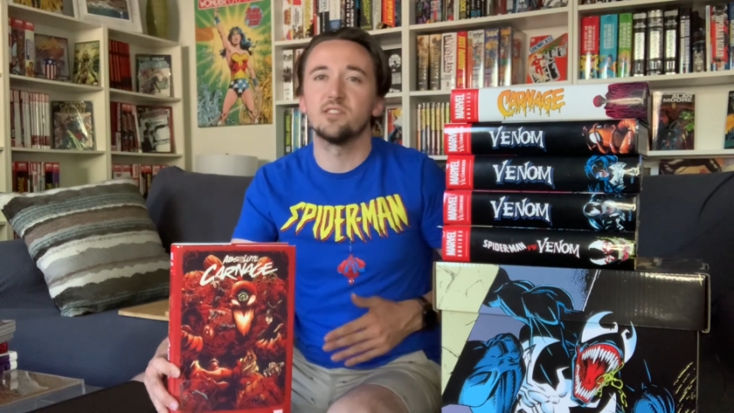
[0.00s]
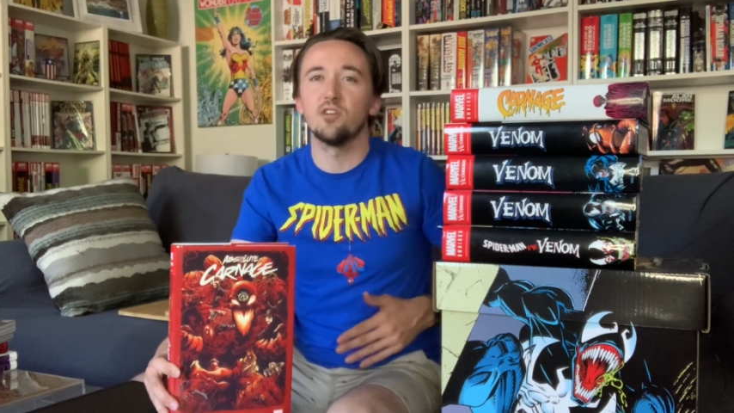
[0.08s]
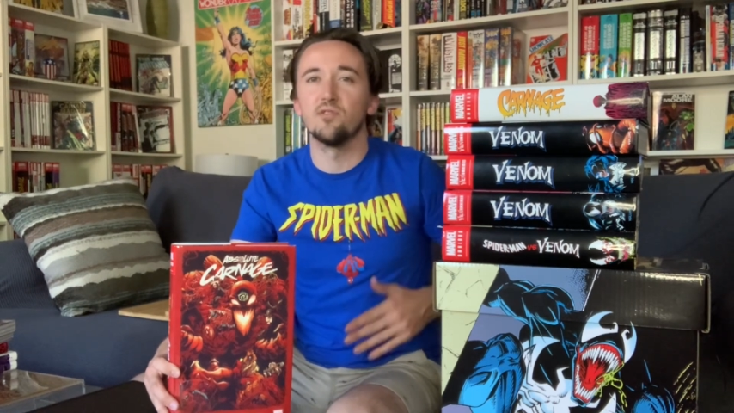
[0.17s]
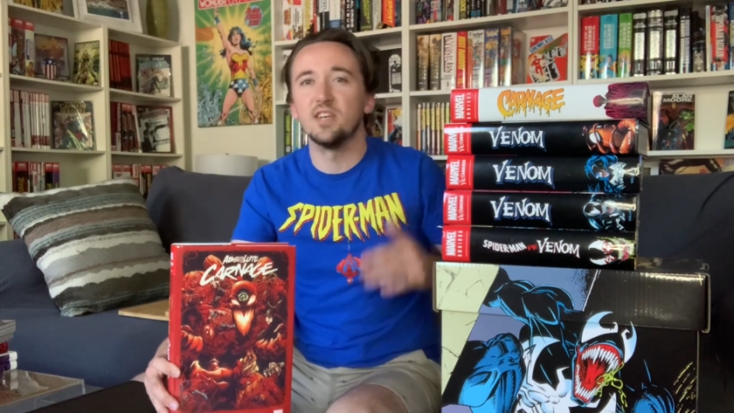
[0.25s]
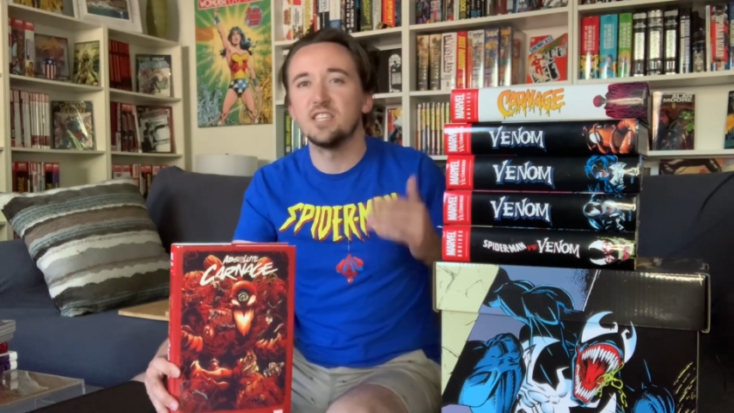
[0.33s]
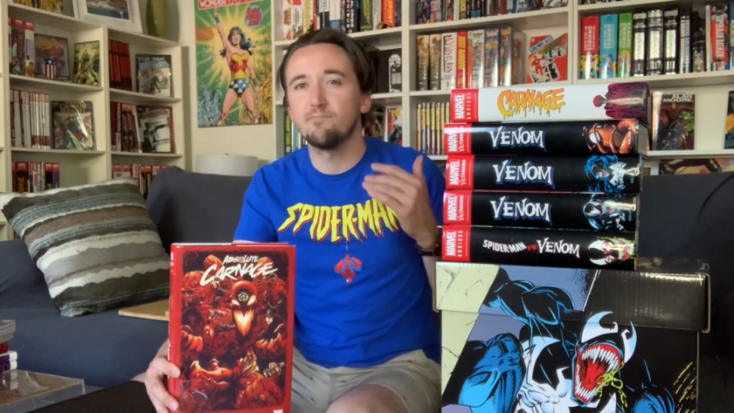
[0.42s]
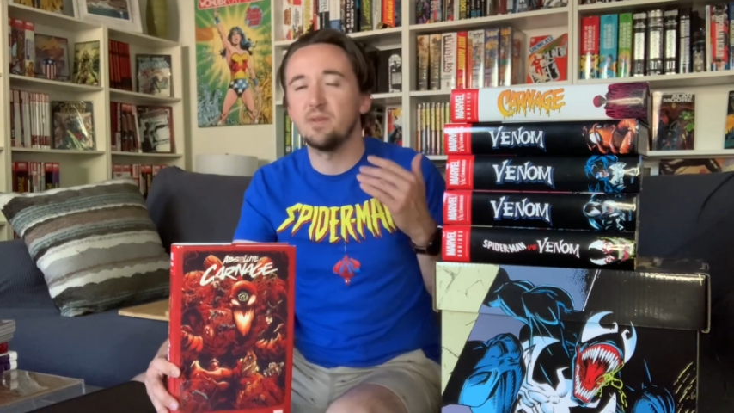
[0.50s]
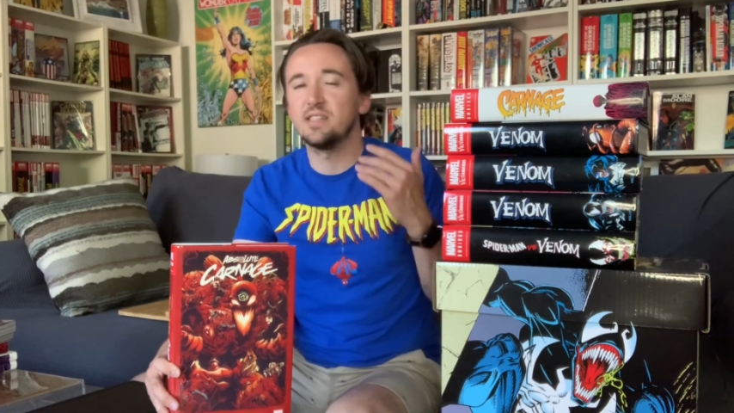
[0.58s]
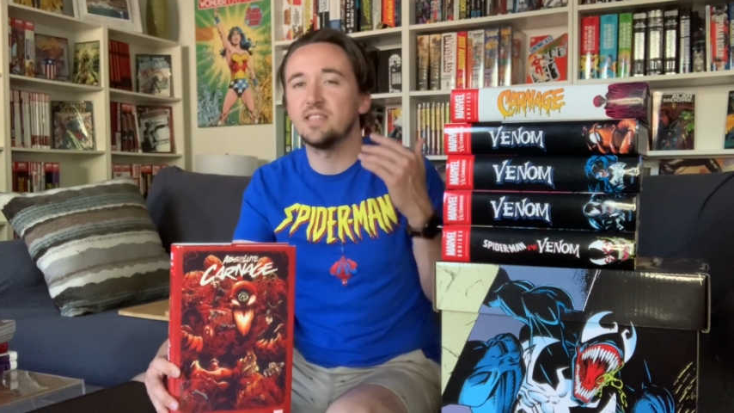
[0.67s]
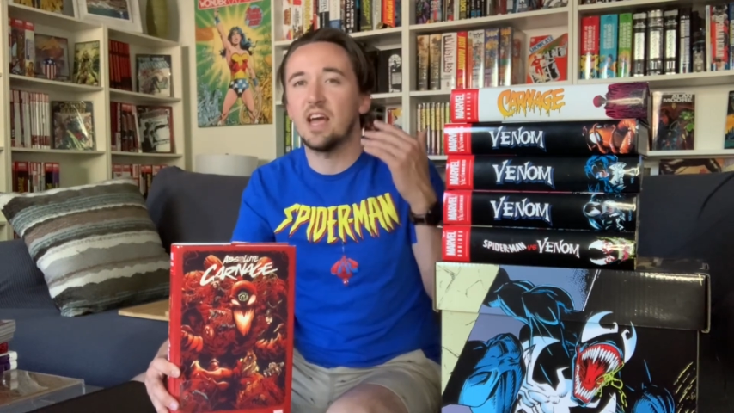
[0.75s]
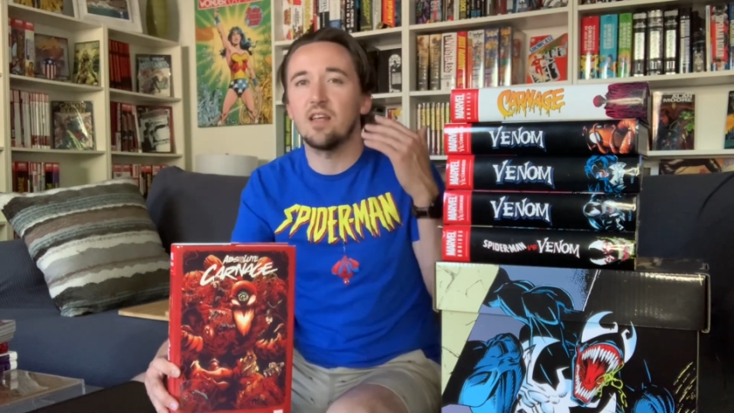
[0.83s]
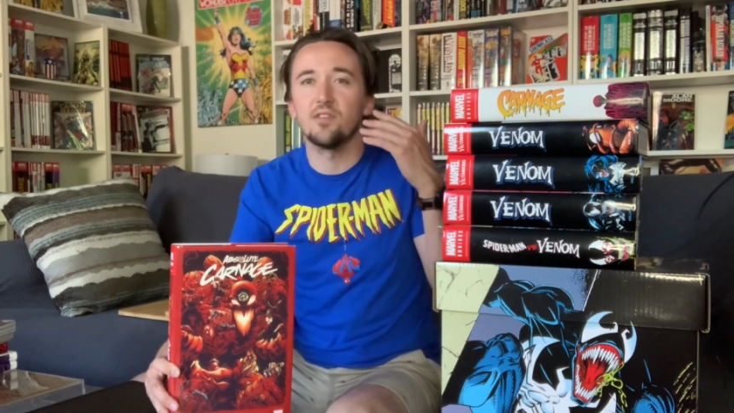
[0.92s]
So this
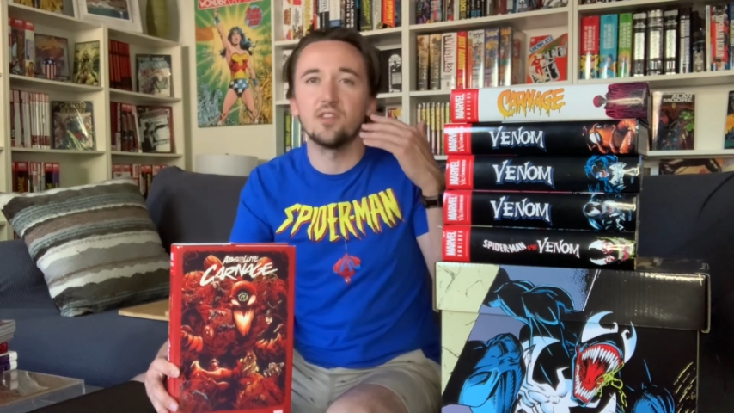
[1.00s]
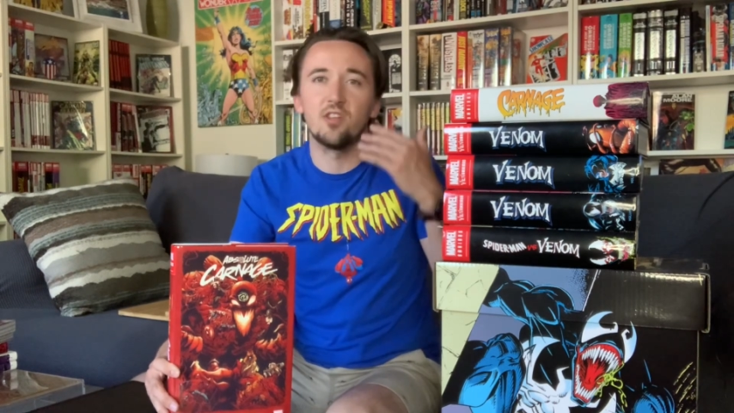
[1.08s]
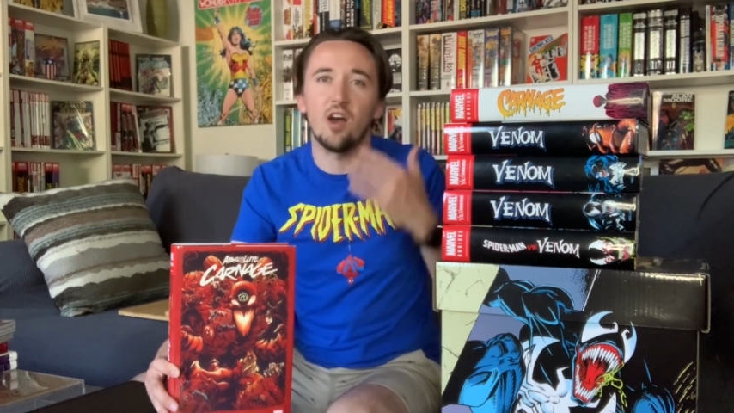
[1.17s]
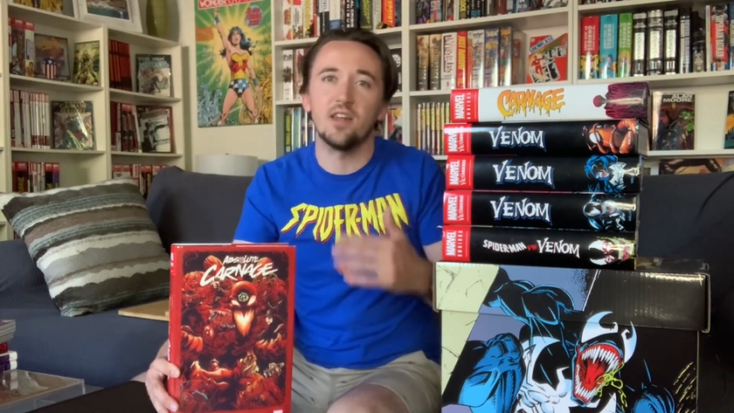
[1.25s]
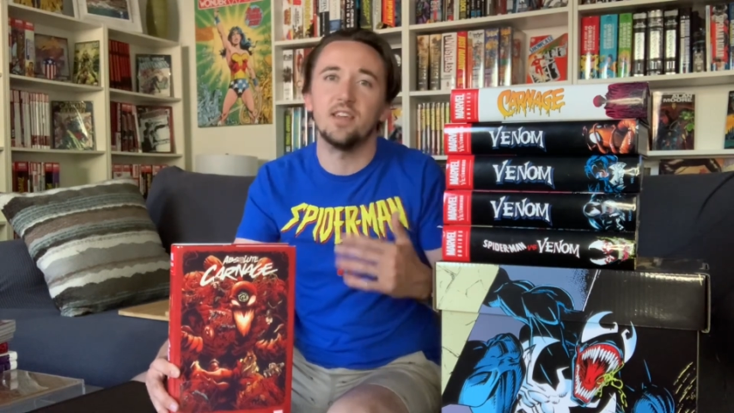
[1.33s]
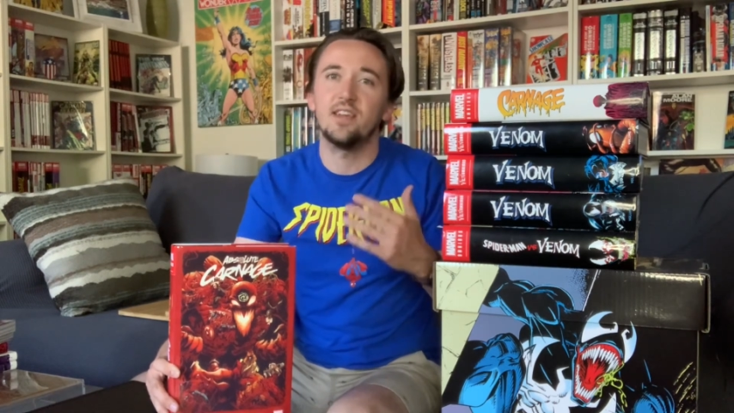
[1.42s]
spins out of the Donny